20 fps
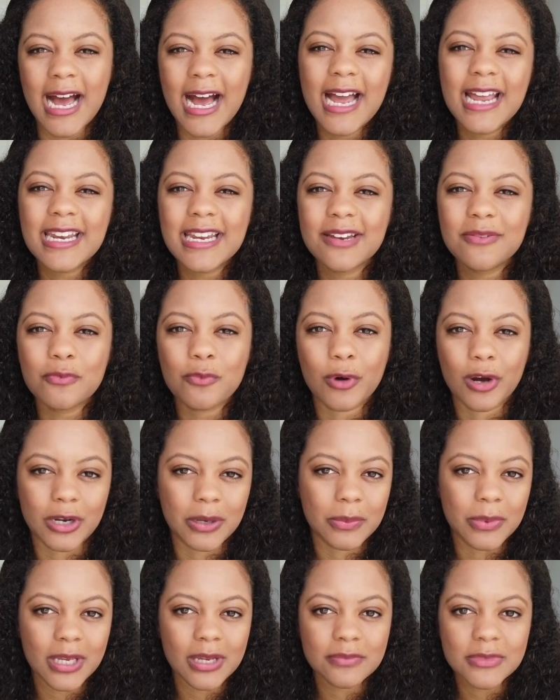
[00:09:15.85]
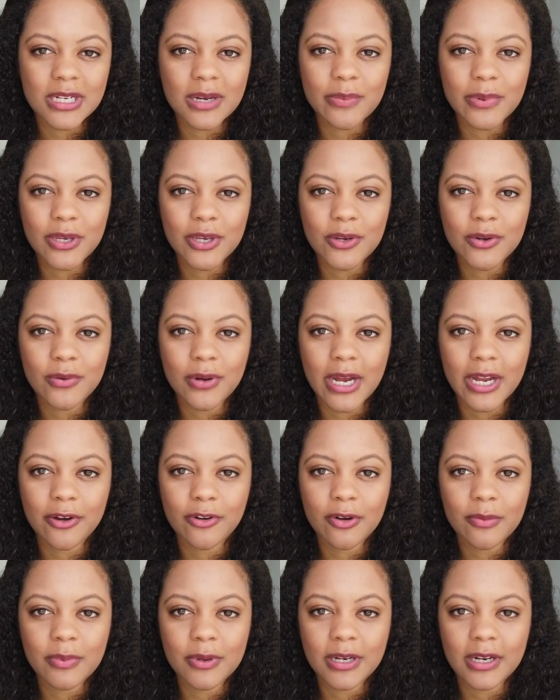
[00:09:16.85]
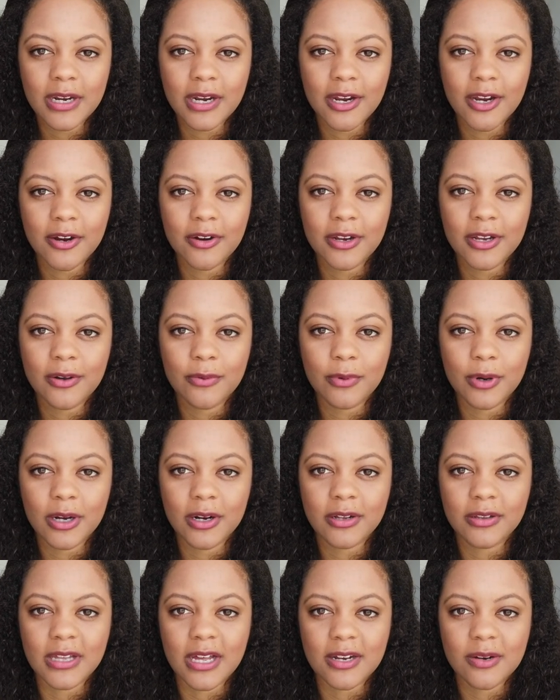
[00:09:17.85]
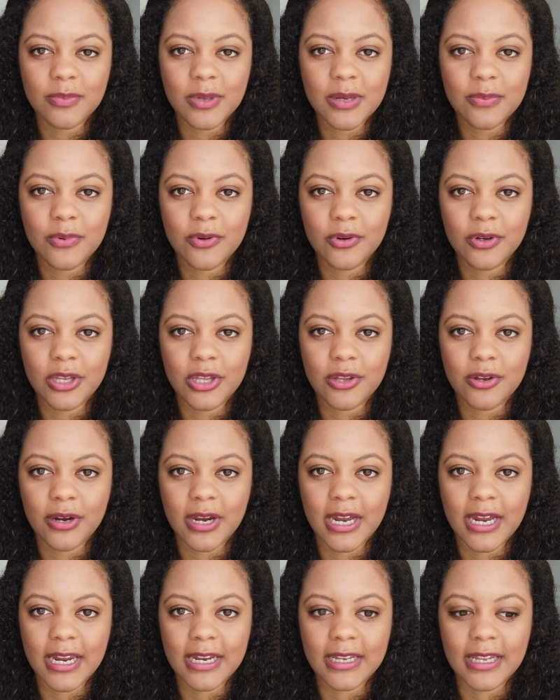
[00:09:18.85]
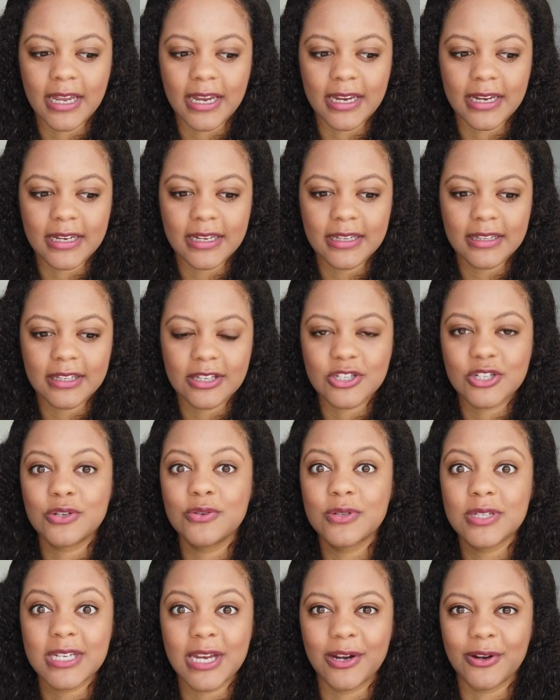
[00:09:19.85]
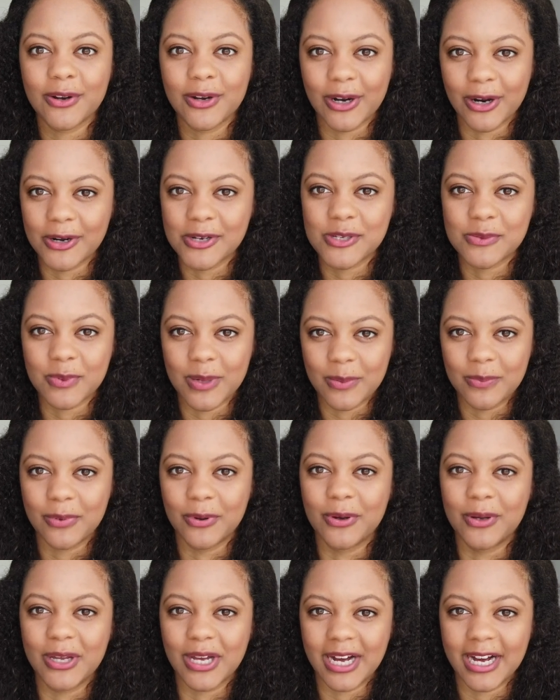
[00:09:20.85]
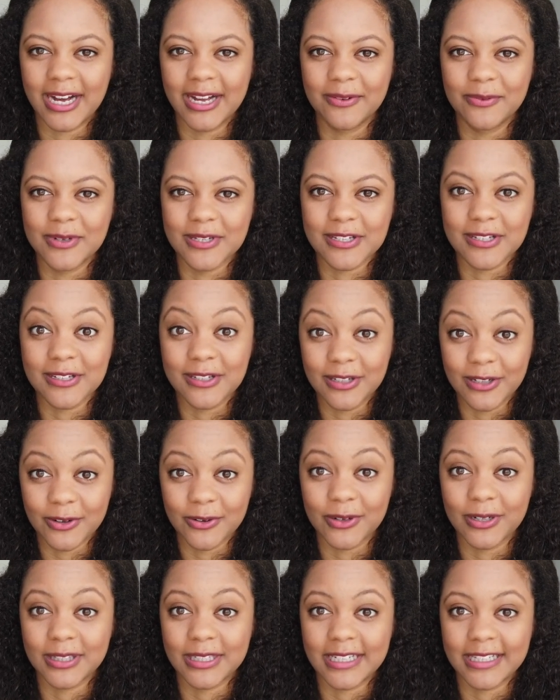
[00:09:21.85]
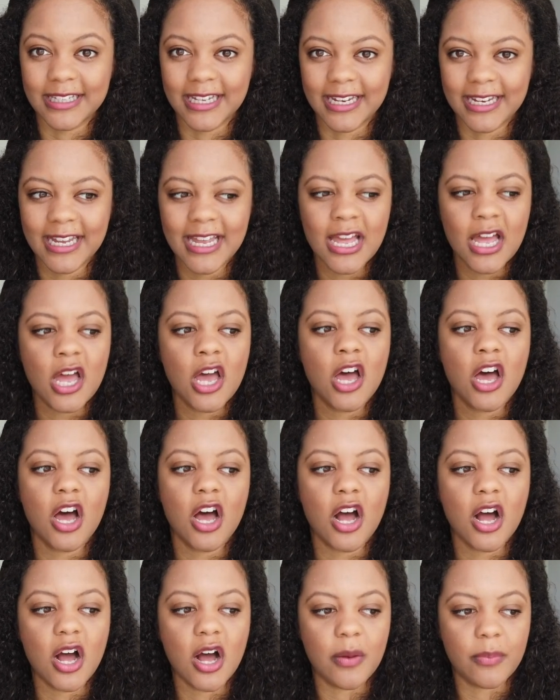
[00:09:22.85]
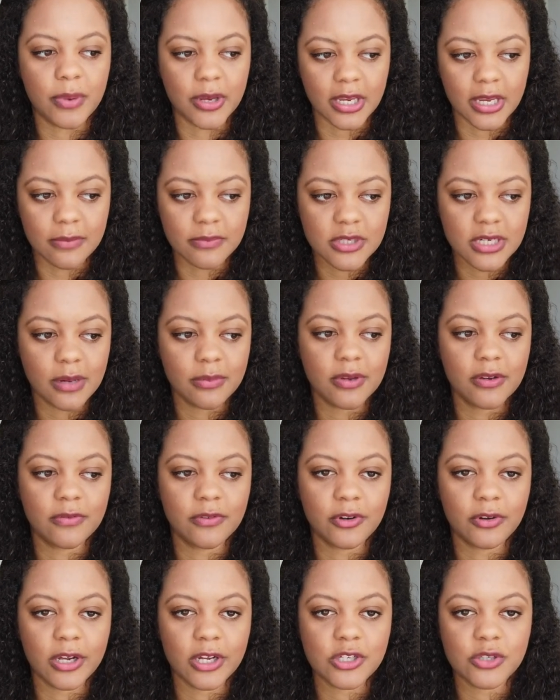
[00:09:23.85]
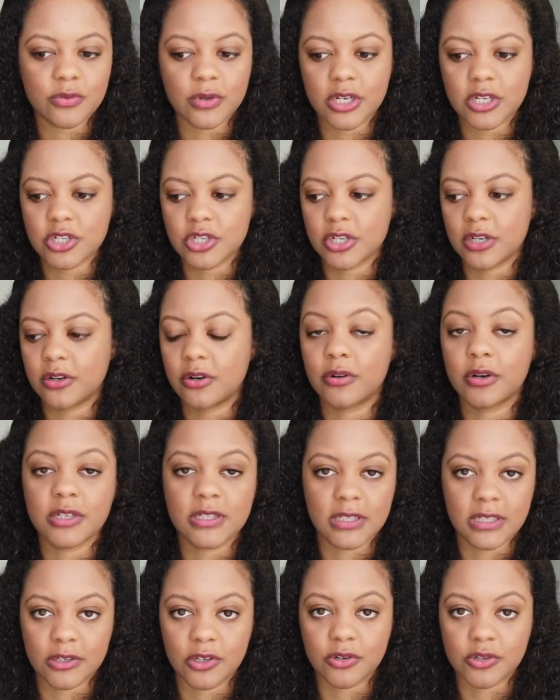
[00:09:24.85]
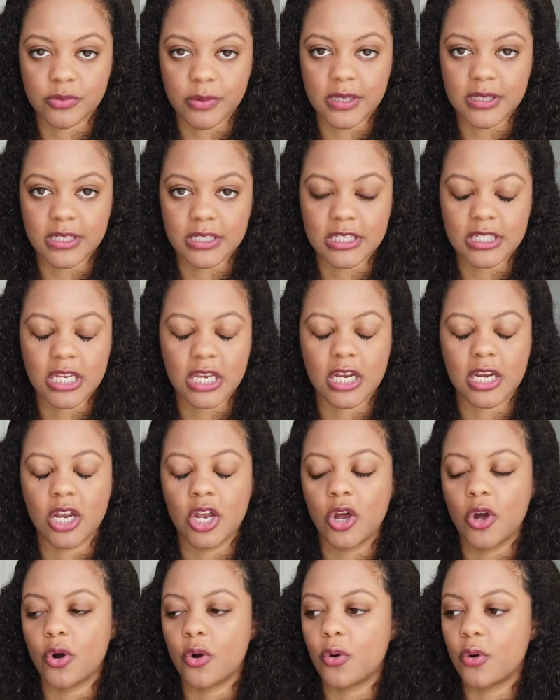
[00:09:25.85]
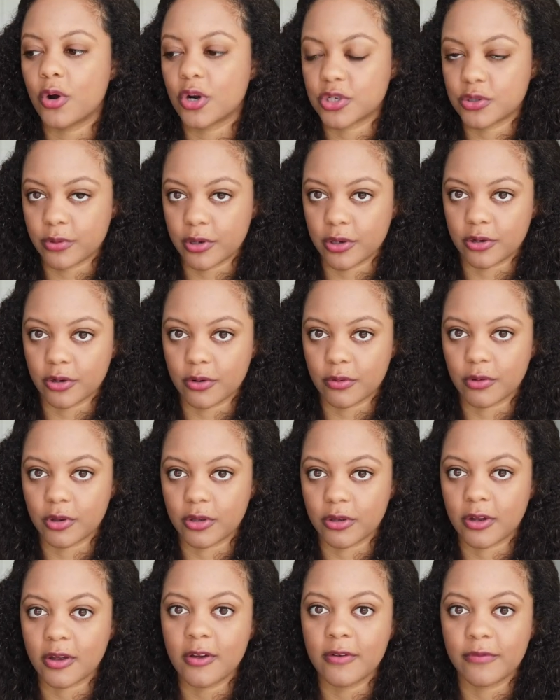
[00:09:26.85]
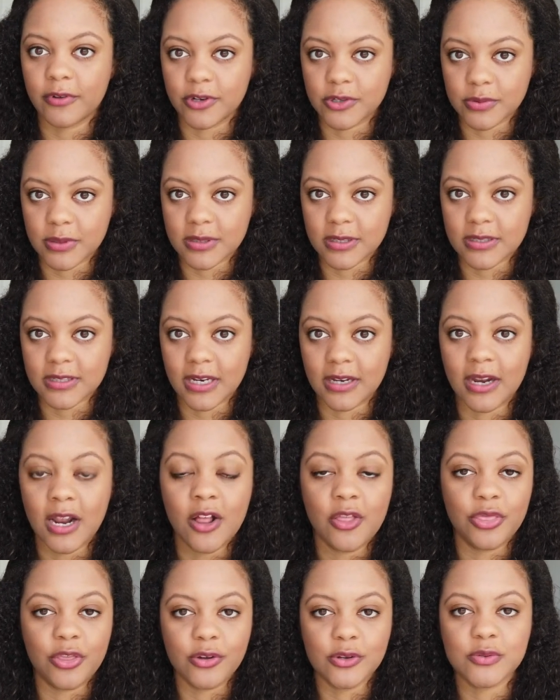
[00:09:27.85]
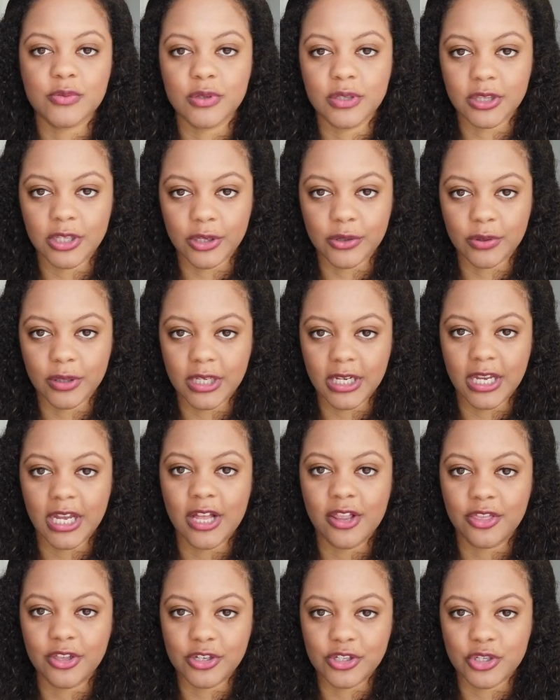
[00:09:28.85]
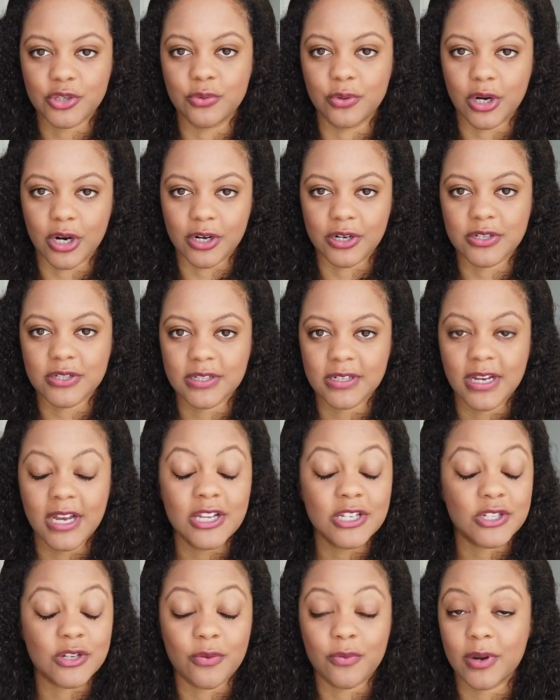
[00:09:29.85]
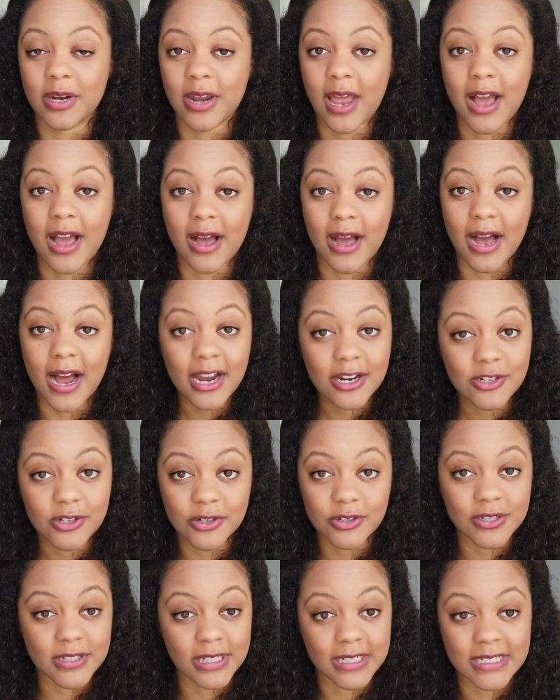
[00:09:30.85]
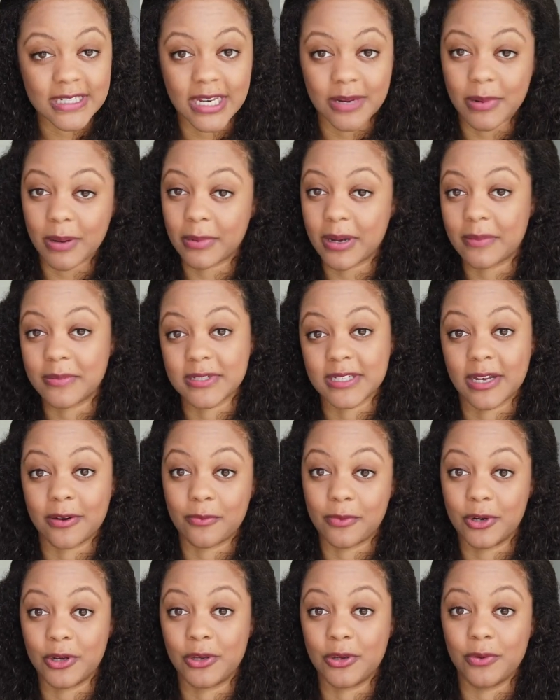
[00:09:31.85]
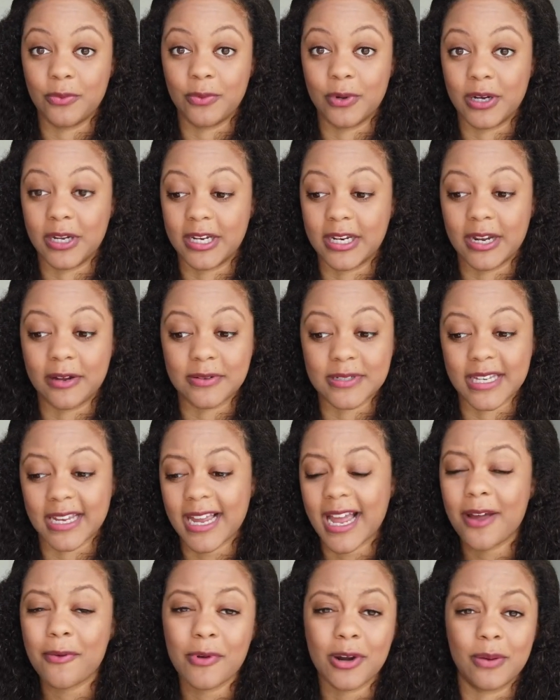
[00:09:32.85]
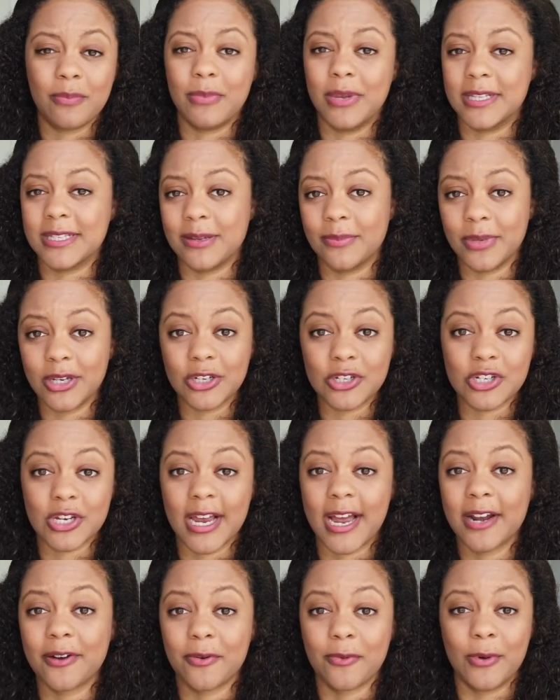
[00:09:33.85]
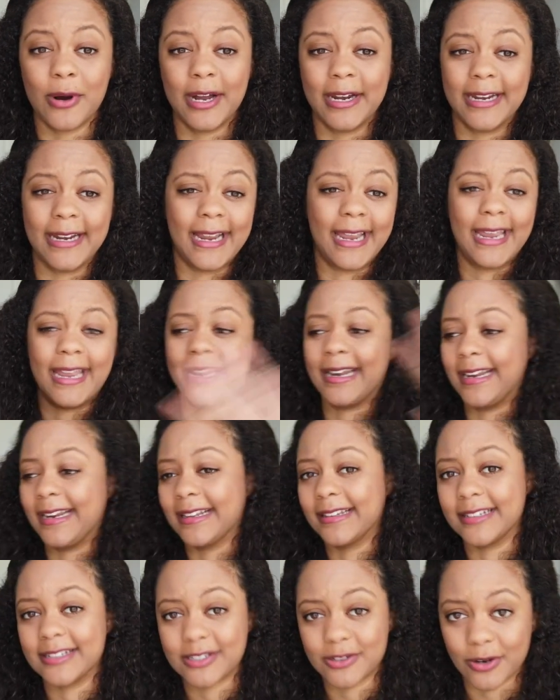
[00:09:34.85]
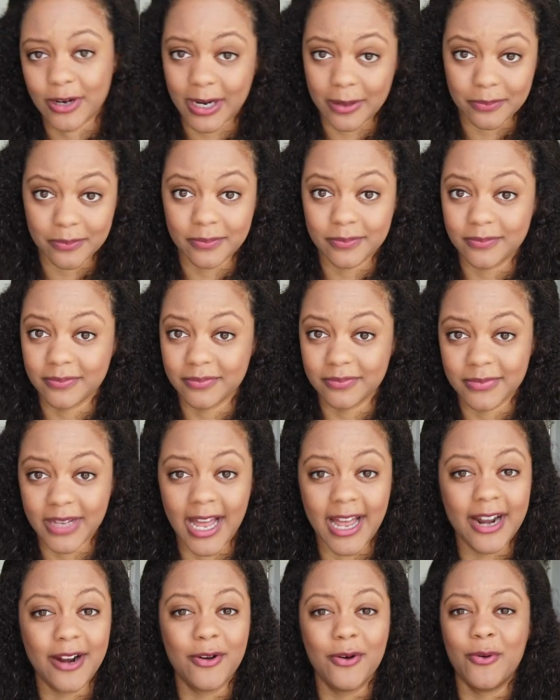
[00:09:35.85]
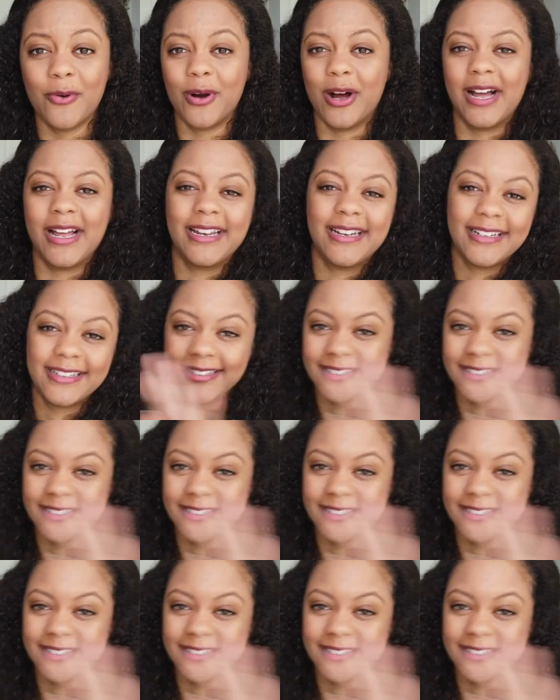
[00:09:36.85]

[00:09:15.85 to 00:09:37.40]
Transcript: I didn't want a BMW. I grew up in an area where a lot of people either had like, the 2 standard cards people got was literally like a BMW for graduation, or your Sweet 16, or a Toyota Corolla for your Sweet 16. Those were literally the 2 cars. So when I turned 16, my mom was like, what do you want? And I was like, I want a Mitsubishi. I don't want any of this crap. I don't want